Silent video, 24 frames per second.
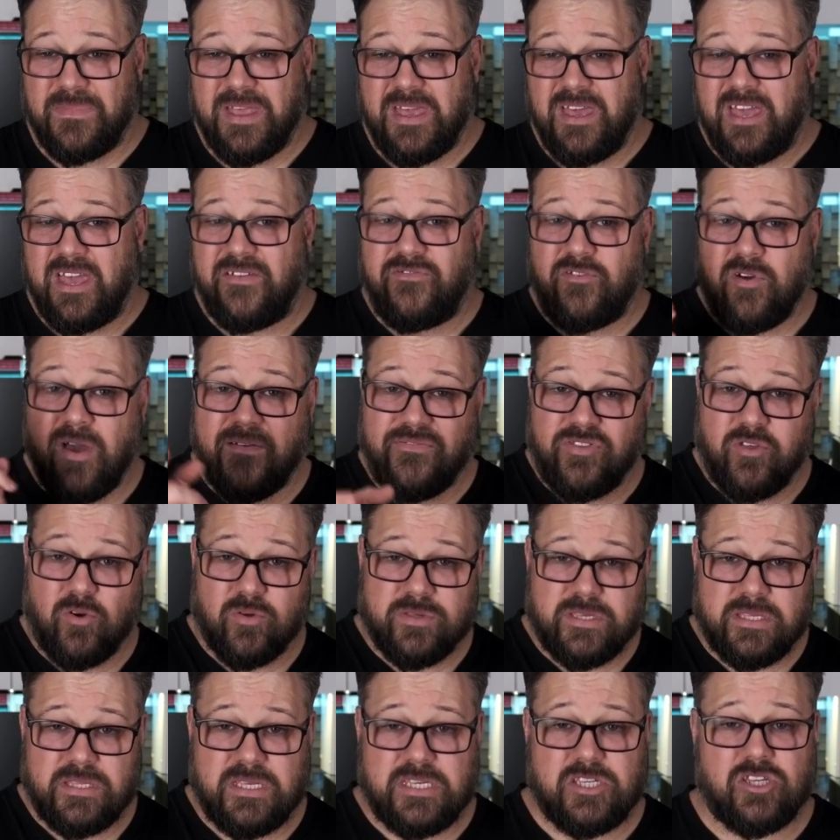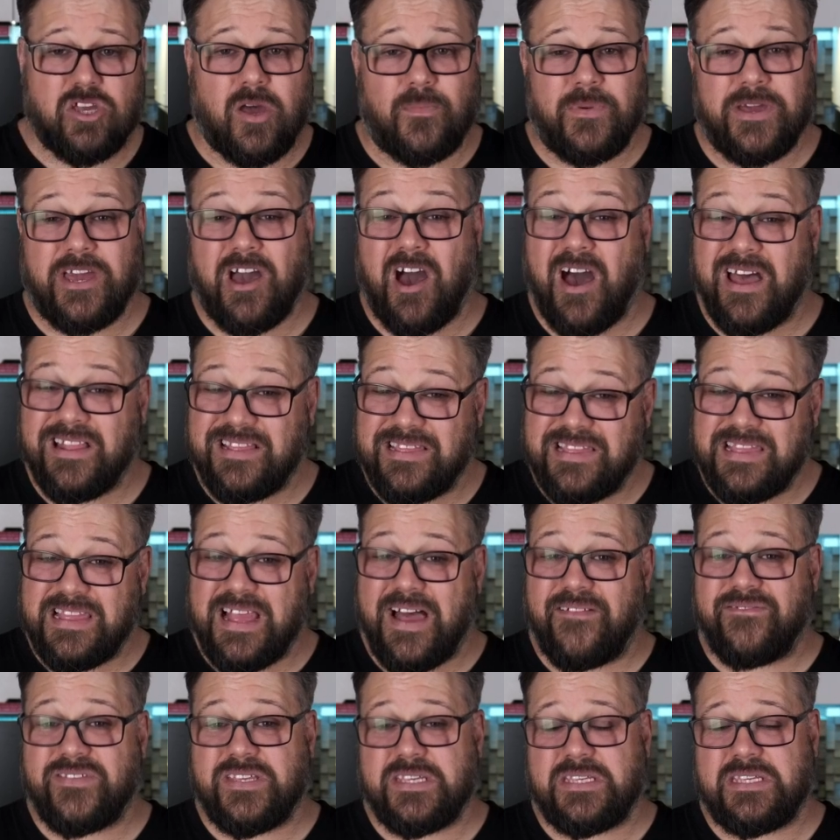If you have thoughts on this topic, I'd
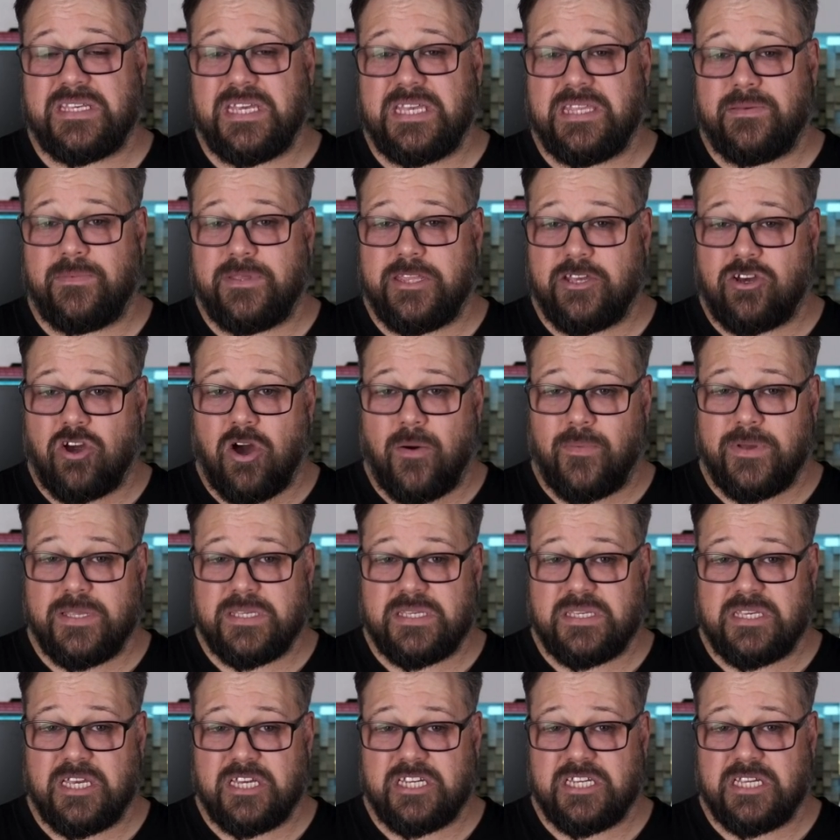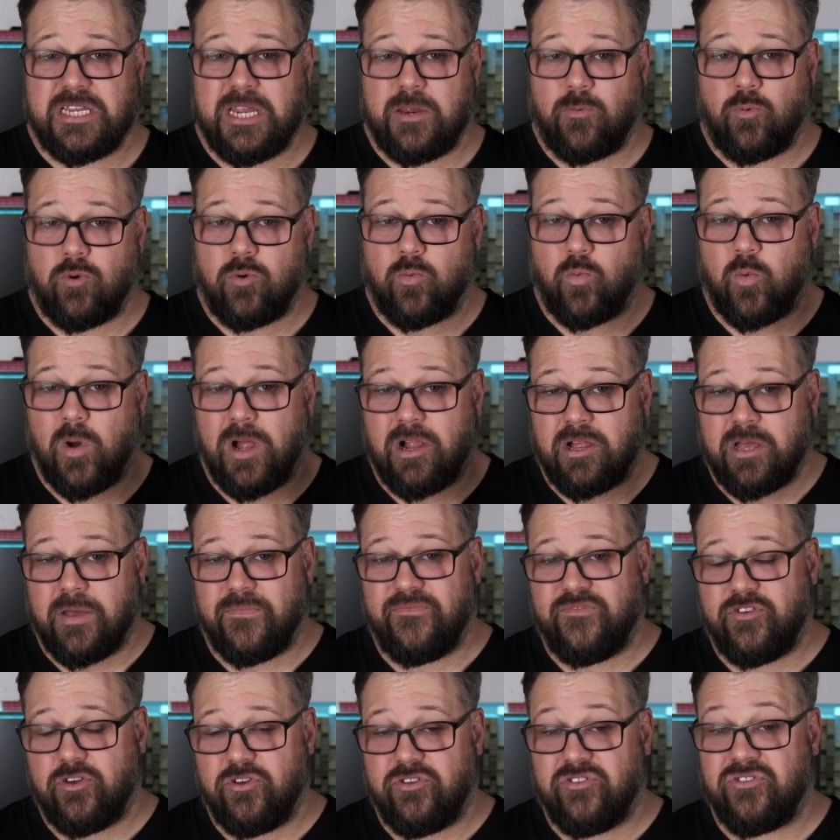love to see them in the comments section and would welcome
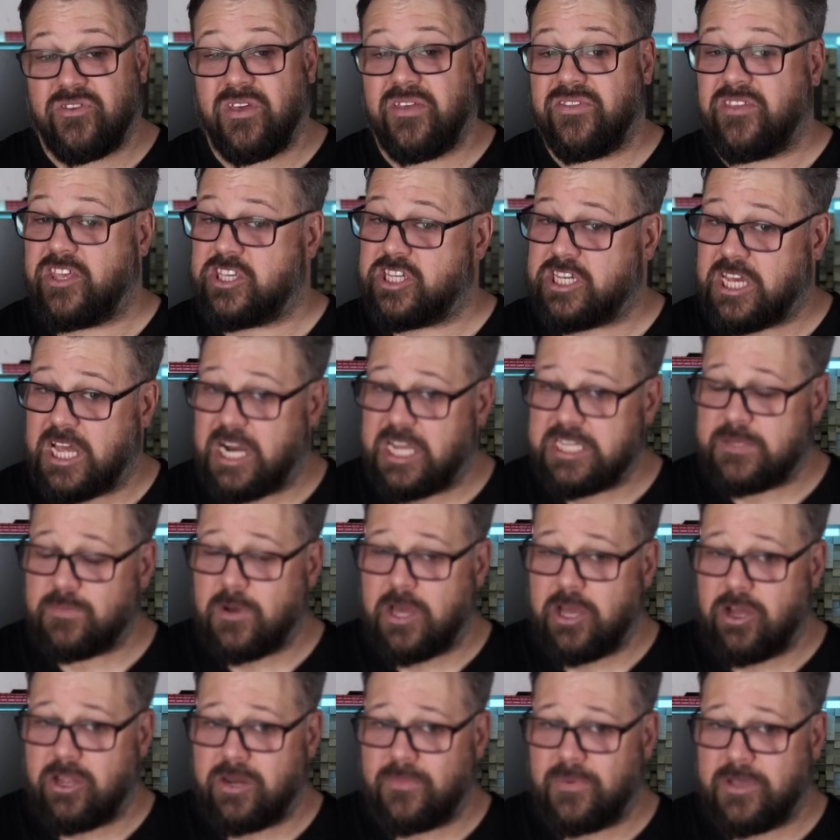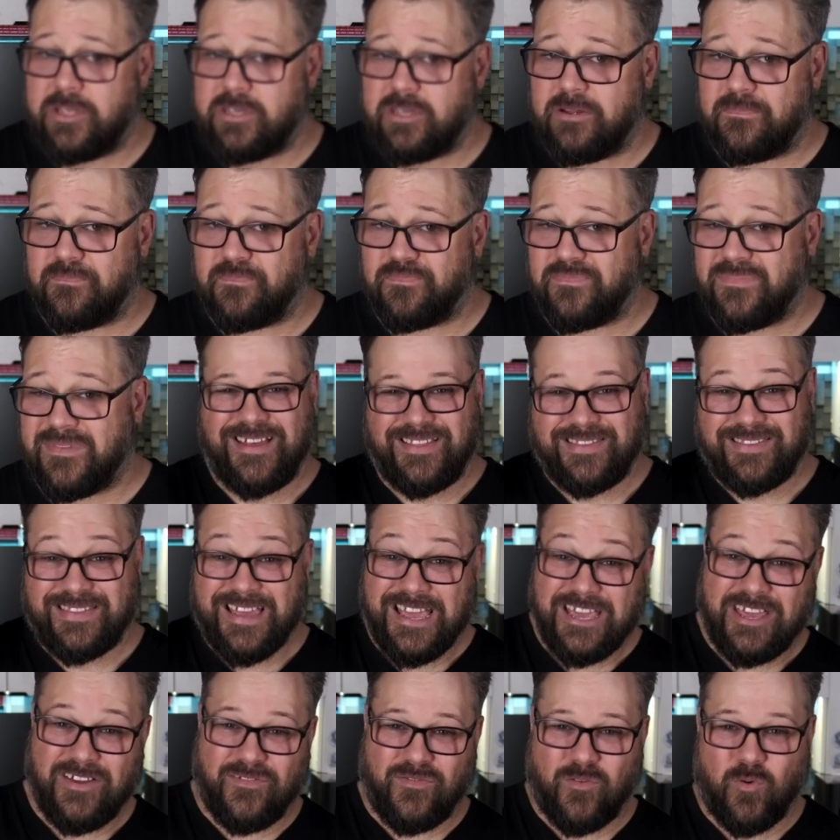views that challenge my own opinion.
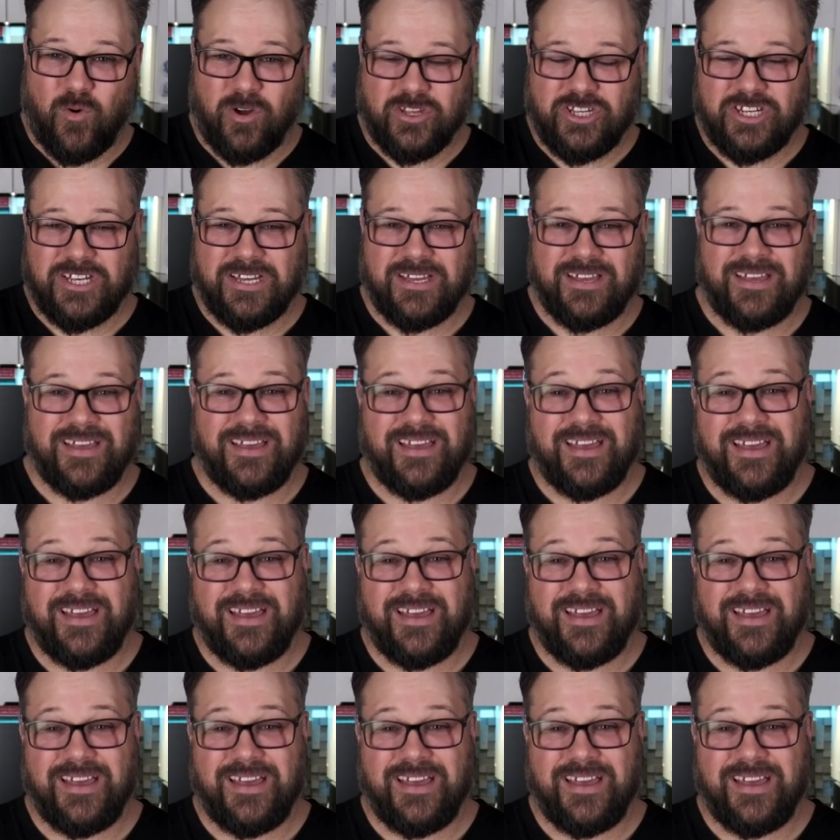Thank you for watching.